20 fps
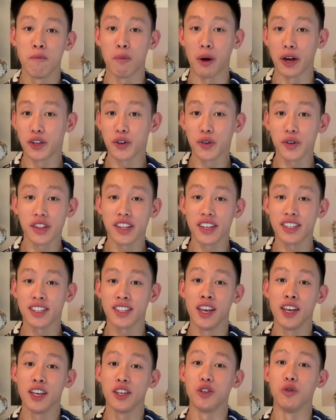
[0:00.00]
By doing
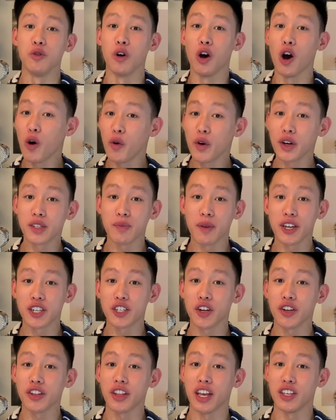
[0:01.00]
this, you will always make sure
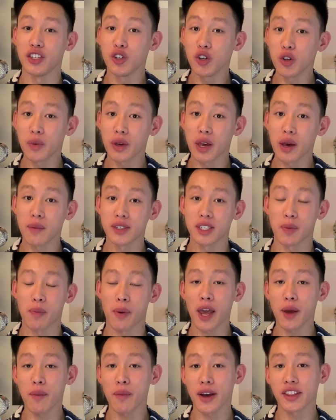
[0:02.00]
that you'll be able to pay
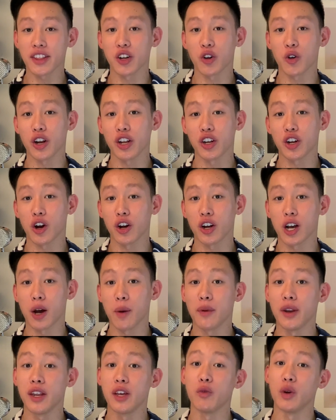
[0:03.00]
back the credit card
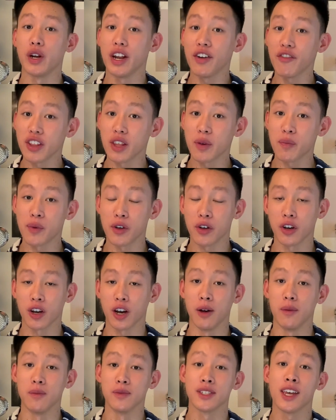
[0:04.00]
company whenever the bill
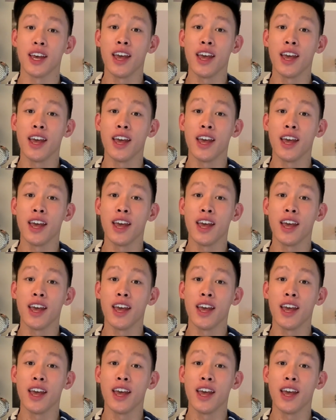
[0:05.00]
comes,